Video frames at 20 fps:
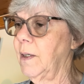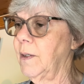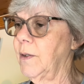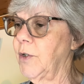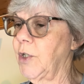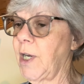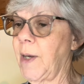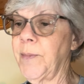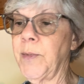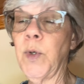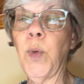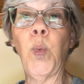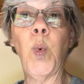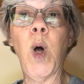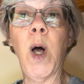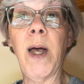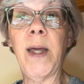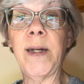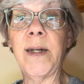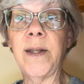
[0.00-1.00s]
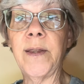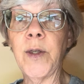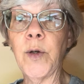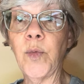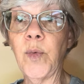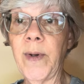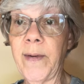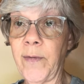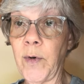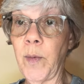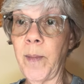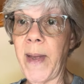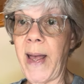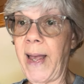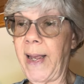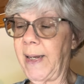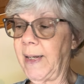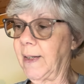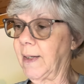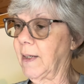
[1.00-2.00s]
Chapter 1, The
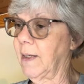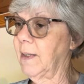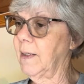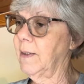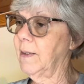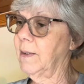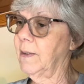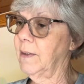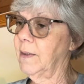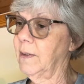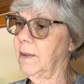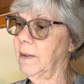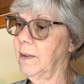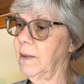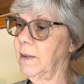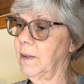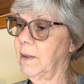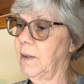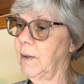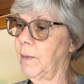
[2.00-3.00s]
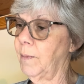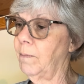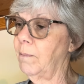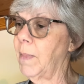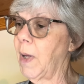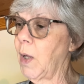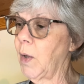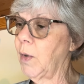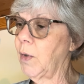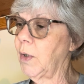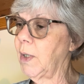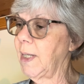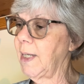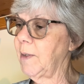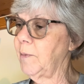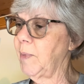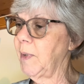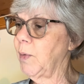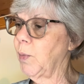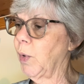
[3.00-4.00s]
Riverbank. Mole
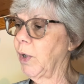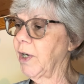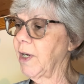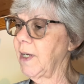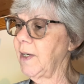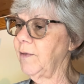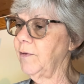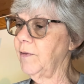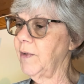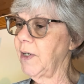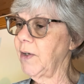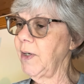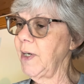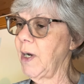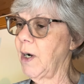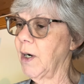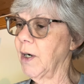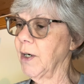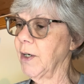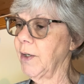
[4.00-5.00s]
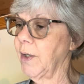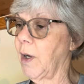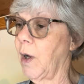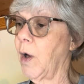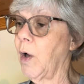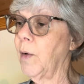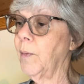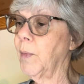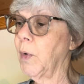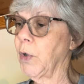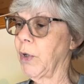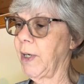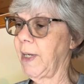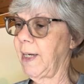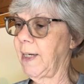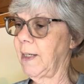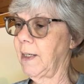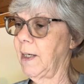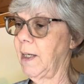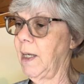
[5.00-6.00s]
had been working very hard all
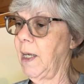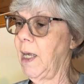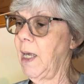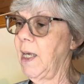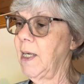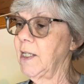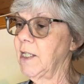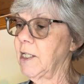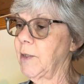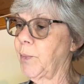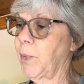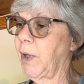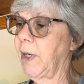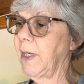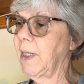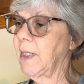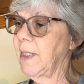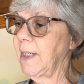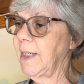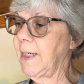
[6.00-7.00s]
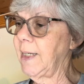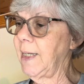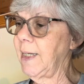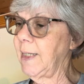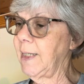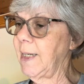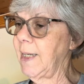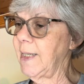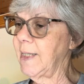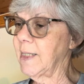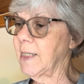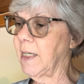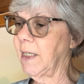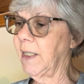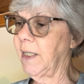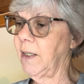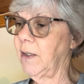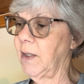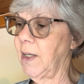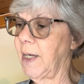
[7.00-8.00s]
morning, spring cleaning his
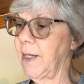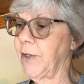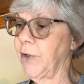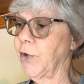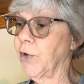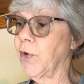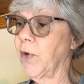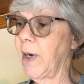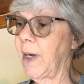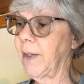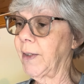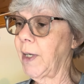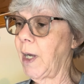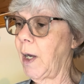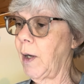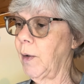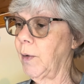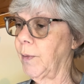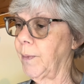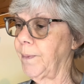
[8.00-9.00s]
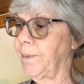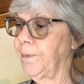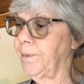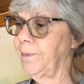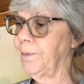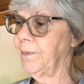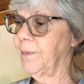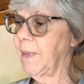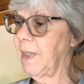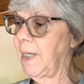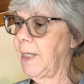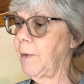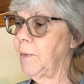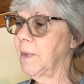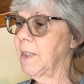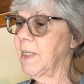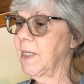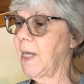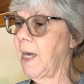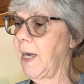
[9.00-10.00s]
little underground home. He
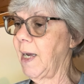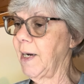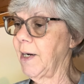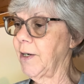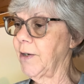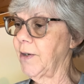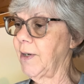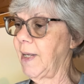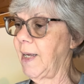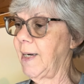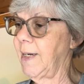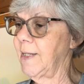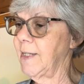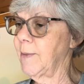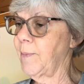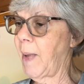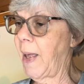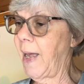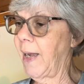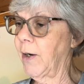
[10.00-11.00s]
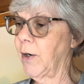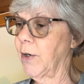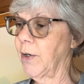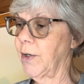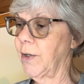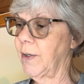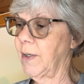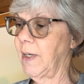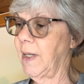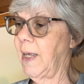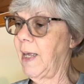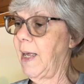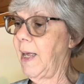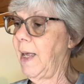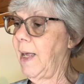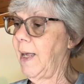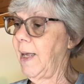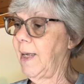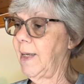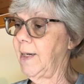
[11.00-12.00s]
was tired and his back hurt,
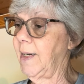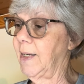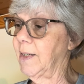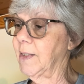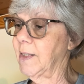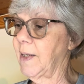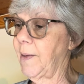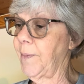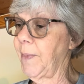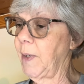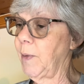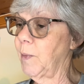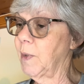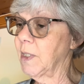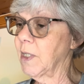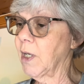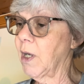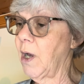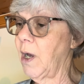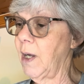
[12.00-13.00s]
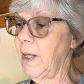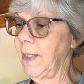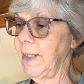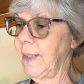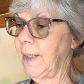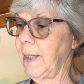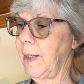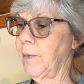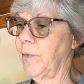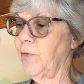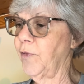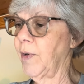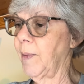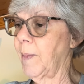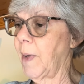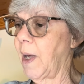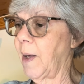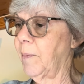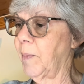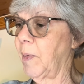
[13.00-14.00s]
and now something was calling him
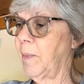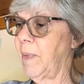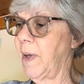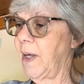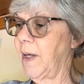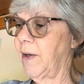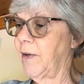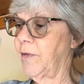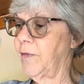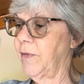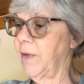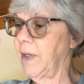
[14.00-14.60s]
from up above.